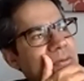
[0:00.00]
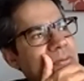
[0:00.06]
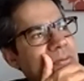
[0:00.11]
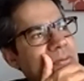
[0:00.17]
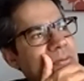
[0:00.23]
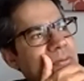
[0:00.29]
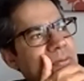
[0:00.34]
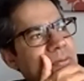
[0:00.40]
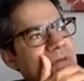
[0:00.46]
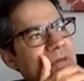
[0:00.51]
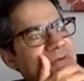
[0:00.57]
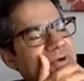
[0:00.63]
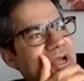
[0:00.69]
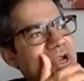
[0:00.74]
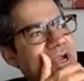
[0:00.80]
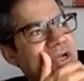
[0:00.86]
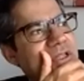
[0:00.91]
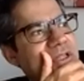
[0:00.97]
forget the
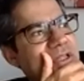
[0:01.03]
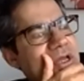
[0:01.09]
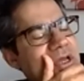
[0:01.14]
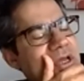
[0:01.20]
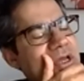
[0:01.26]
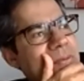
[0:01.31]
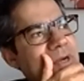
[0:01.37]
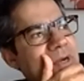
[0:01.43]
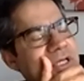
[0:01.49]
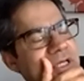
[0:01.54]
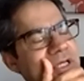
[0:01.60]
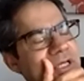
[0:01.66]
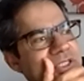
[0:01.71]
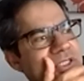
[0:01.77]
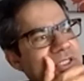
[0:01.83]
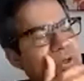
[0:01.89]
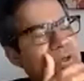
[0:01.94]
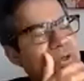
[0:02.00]
name, but I just saw the
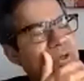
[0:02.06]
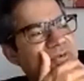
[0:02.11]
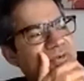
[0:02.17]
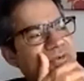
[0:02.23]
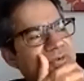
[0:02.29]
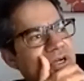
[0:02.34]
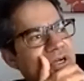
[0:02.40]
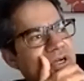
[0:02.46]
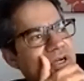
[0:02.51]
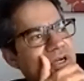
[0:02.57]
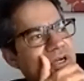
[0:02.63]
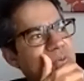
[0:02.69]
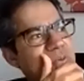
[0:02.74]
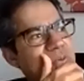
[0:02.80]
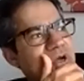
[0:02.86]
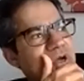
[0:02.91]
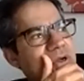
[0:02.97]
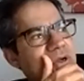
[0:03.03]
figures somewhere.
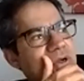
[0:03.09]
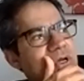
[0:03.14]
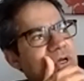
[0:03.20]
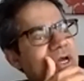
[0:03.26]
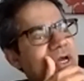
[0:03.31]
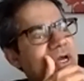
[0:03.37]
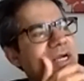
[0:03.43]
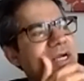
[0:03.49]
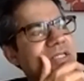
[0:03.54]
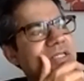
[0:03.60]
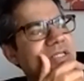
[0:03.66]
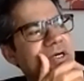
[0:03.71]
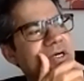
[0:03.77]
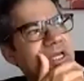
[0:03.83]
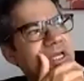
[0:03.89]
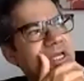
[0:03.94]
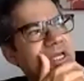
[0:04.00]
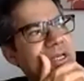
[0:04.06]
It had
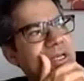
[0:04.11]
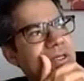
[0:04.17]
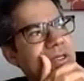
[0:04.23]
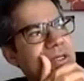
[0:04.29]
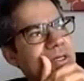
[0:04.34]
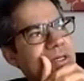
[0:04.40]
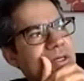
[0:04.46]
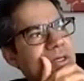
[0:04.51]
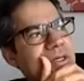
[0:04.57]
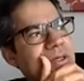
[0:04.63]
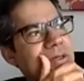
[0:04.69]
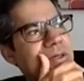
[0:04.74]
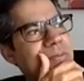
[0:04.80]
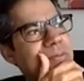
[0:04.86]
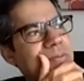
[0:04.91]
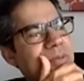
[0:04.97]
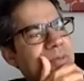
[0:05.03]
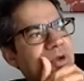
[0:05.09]
13
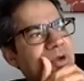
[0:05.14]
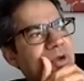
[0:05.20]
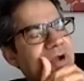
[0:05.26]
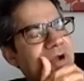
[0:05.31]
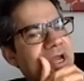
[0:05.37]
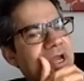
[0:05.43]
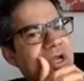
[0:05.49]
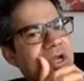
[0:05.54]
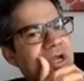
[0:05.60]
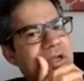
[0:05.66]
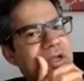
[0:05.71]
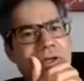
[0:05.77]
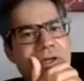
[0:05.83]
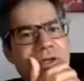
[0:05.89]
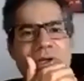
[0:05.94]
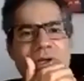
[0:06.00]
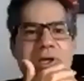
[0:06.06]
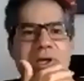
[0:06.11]
people running it
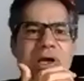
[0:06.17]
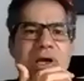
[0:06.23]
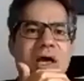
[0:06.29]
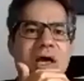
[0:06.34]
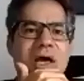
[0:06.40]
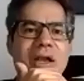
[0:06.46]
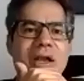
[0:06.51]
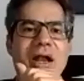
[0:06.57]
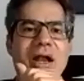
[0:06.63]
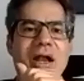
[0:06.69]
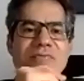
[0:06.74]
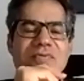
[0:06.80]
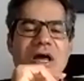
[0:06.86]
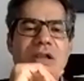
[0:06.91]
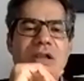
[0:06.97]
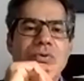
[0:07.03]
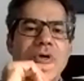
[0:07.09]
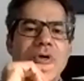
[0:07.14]
and had a
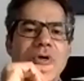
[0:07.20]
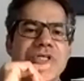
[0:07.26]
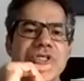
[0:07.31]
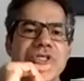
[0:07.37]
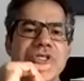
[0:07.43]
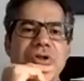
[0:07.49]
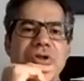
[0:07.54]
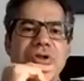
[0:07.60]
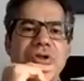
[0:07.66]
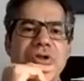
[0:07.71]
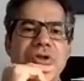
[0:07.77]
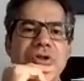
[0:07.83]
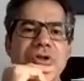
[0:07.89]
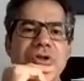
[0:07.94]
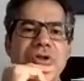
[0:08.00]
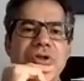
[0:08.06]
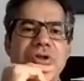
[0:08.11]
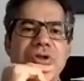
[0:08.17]
valuation of $1
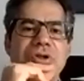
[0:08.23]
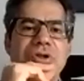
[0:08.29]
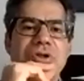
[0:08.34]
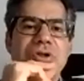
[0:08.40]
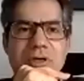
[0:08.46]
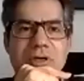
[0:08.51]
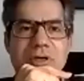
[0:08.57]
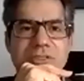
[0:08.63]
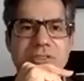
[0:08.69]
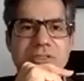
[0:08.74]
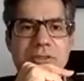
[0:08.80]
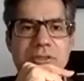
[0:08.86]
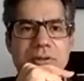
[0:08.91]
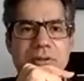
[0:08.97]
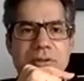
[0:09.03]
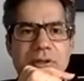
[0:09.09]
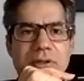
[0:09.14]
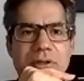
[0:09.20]
billion,
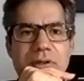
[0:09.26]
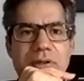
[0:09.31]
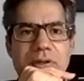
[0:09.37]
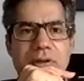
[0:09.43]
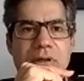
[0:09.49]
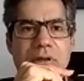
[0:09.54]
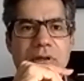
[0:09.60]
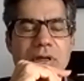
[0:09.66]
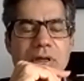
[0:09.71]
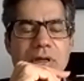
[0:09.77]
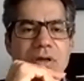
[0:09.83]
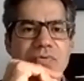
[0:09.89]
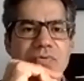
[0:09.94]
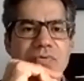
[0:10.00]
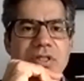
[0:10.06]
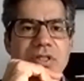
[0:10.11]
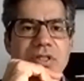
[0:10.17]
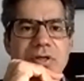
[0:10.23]
right? With
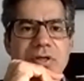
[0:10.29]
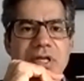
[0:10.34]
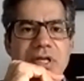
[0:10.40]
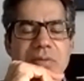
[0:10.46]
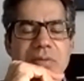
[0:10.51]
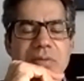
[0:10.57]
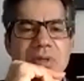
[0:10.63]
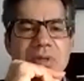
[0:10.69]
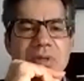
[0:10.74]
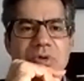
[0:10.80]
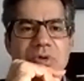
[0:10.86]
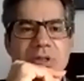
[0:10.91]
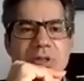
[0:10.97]
13 people.